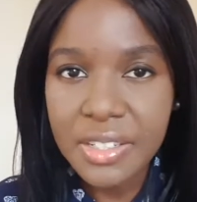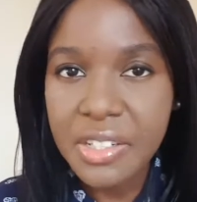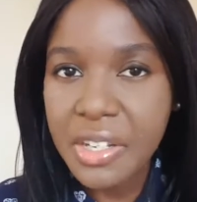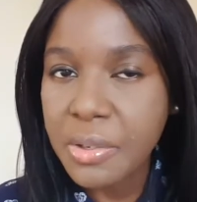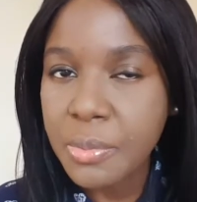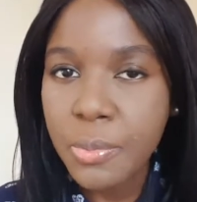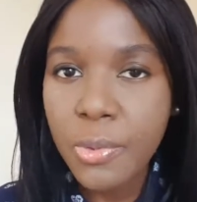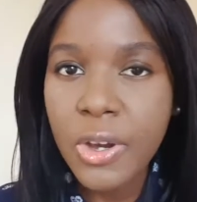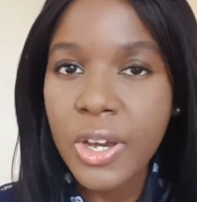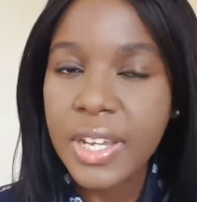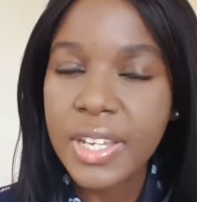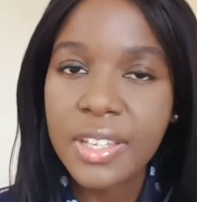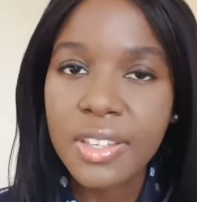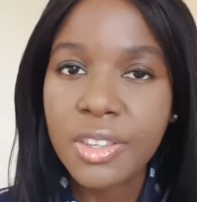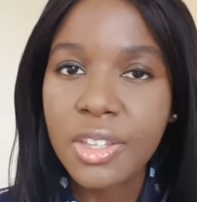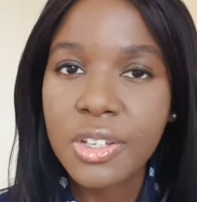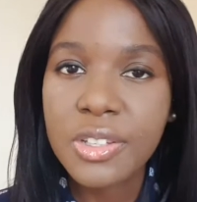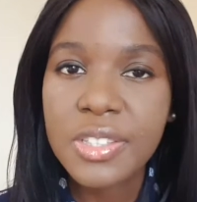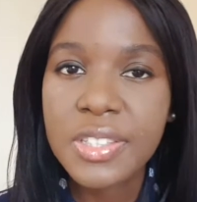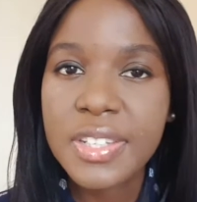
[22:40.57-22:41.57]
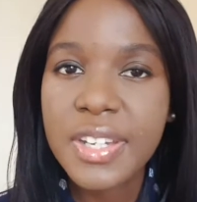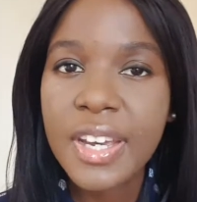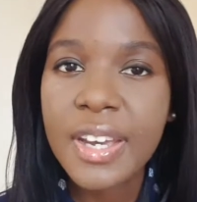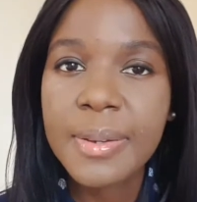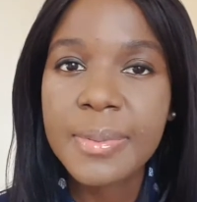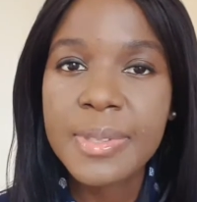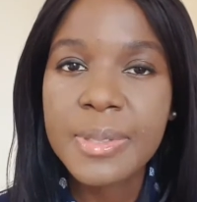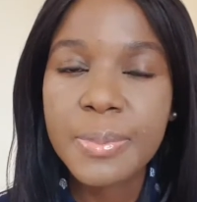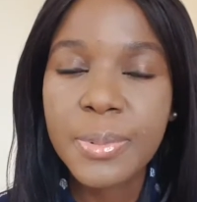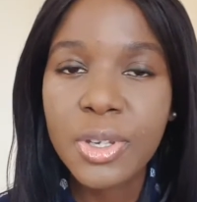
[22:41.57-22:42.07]
Don't work in those
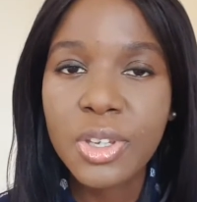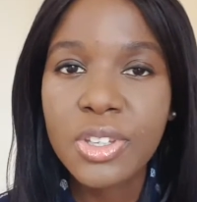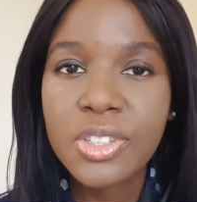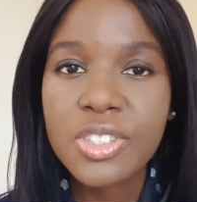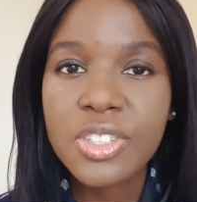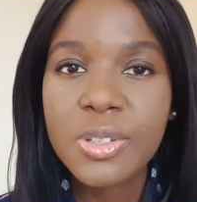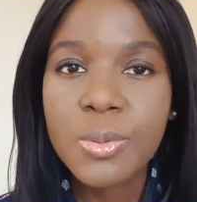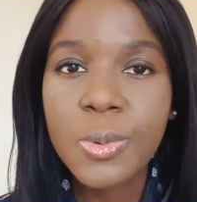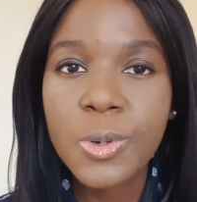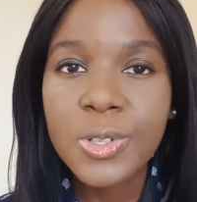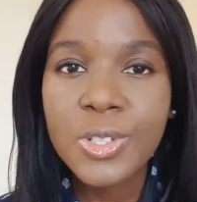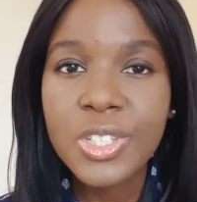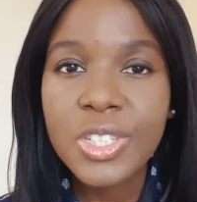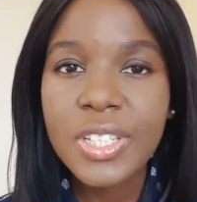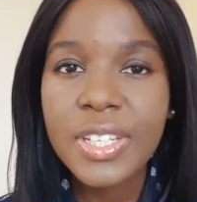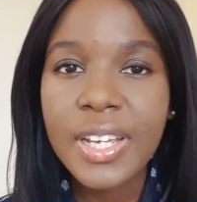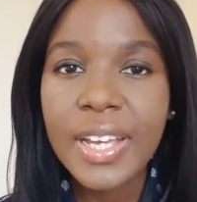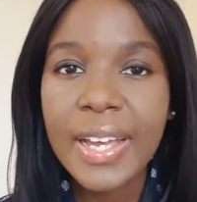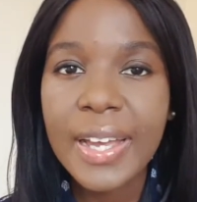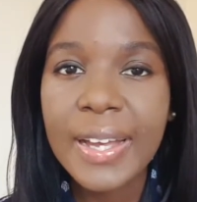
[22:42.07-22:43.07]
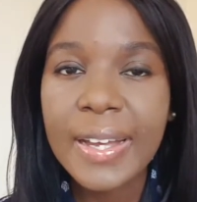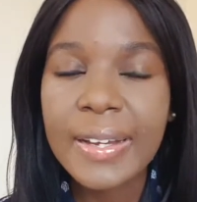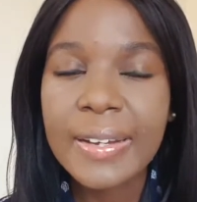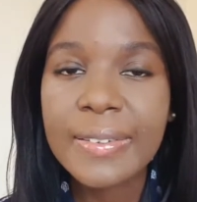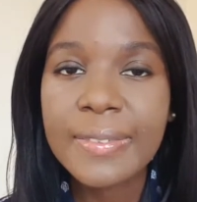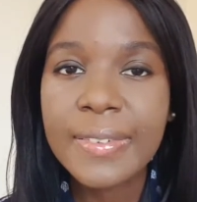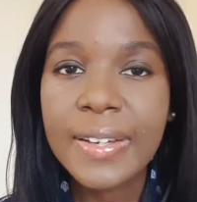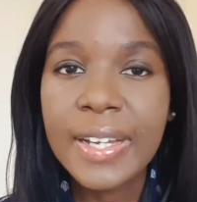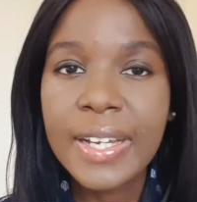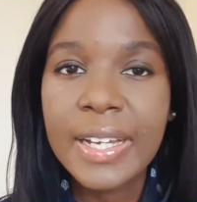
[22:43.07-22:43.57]
terms because you want to
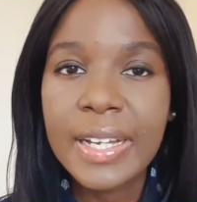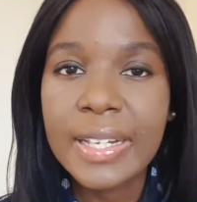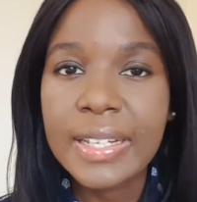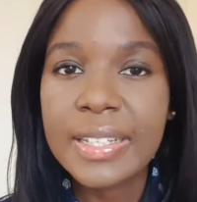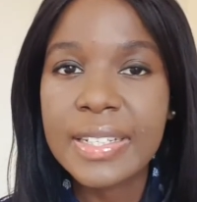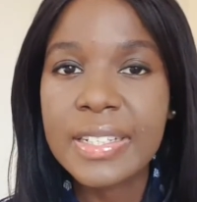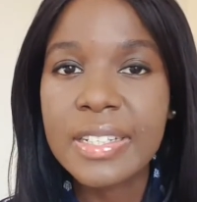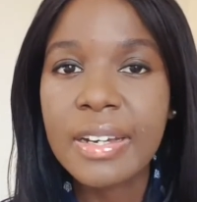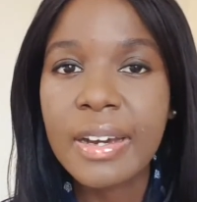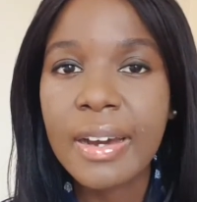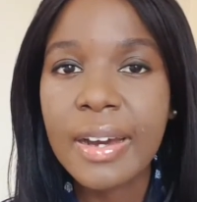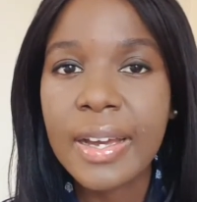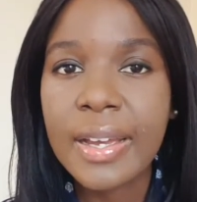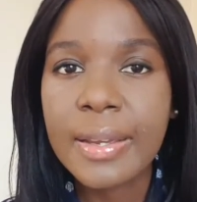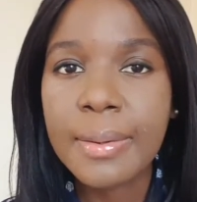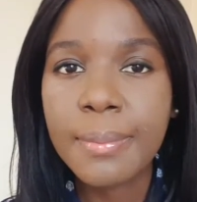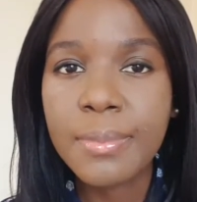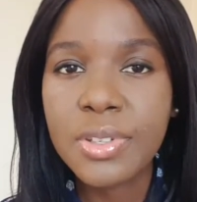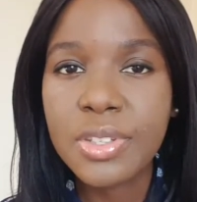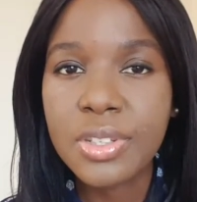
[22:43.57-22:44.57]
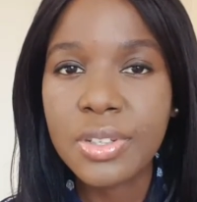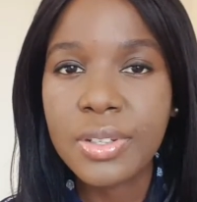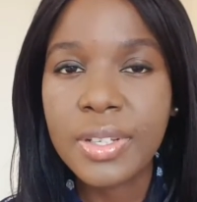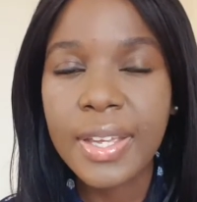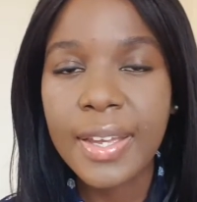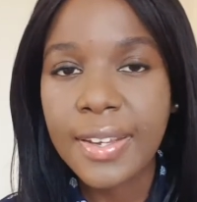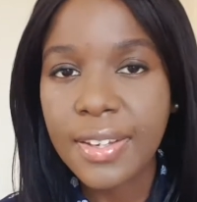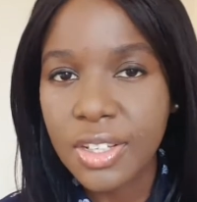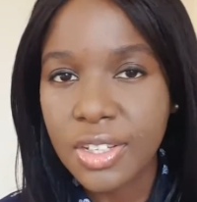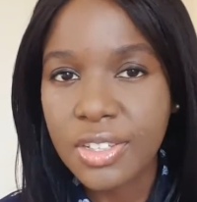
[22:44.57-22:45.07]
have the time to
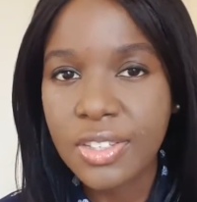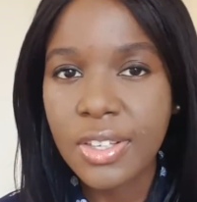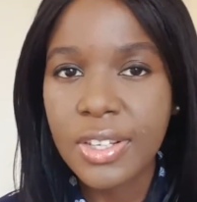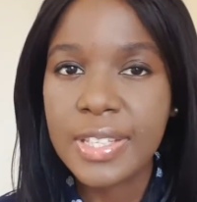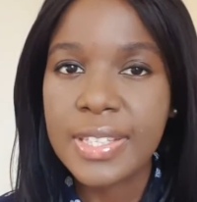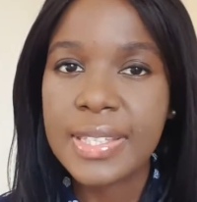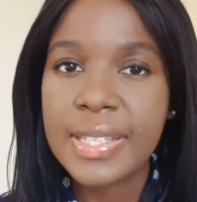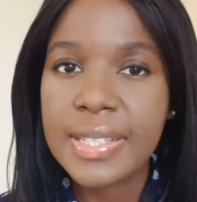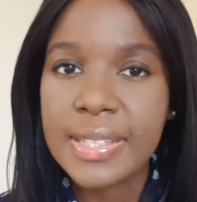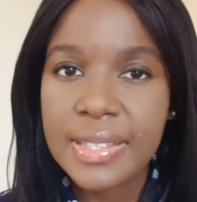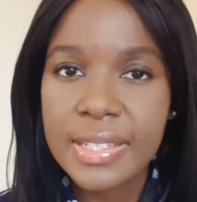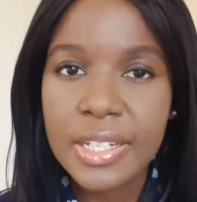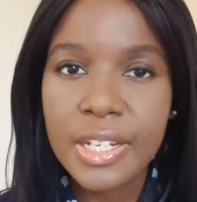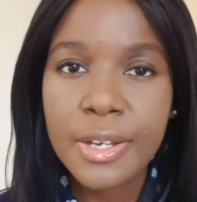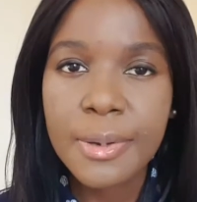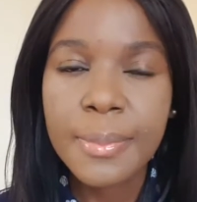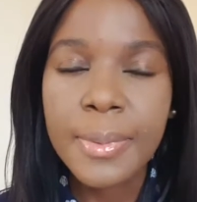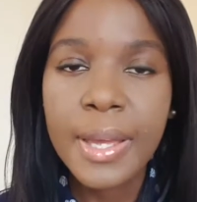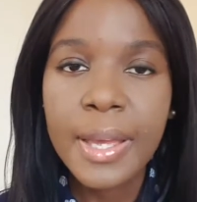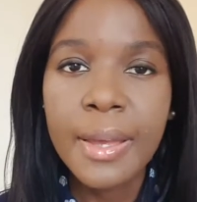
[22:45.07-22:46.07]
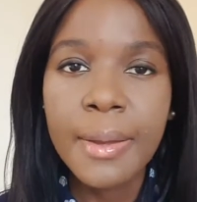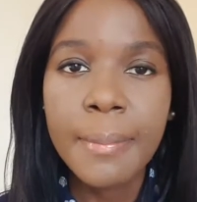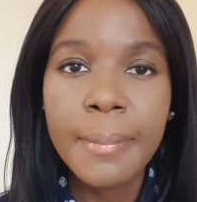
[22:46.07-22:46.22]
get used to the system,